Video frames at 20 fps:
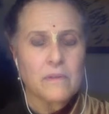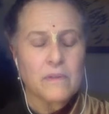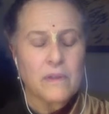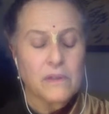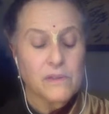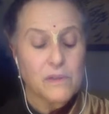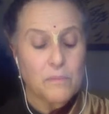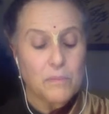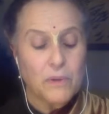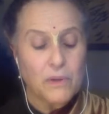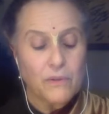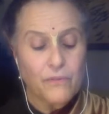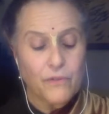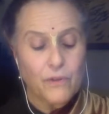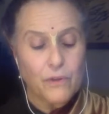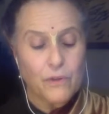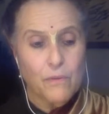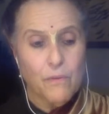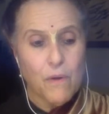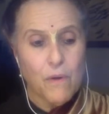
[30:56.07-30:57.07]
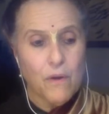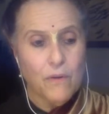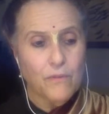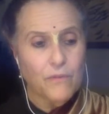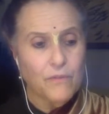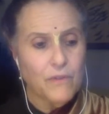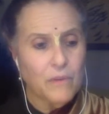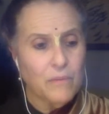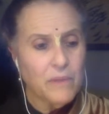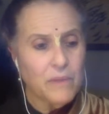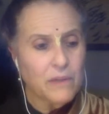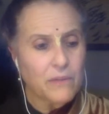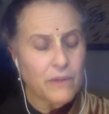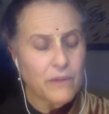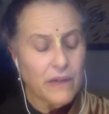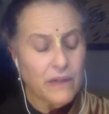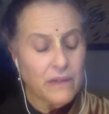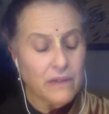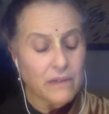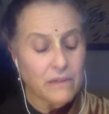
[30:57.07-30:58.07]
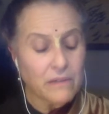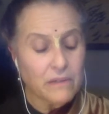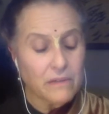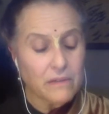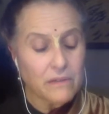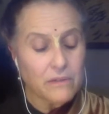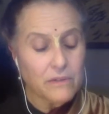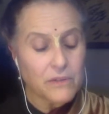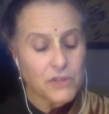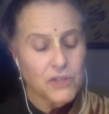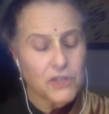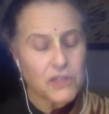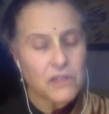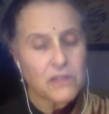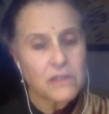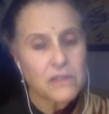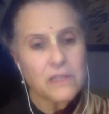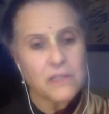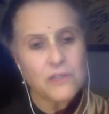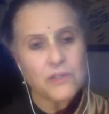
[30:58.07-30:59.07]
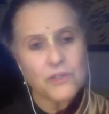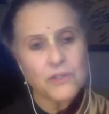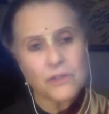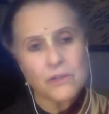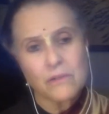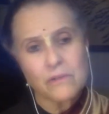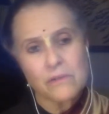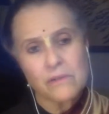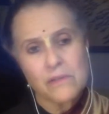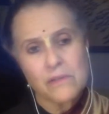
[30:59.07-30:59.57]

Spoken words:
There's a beautiful quote from the great Christian teacher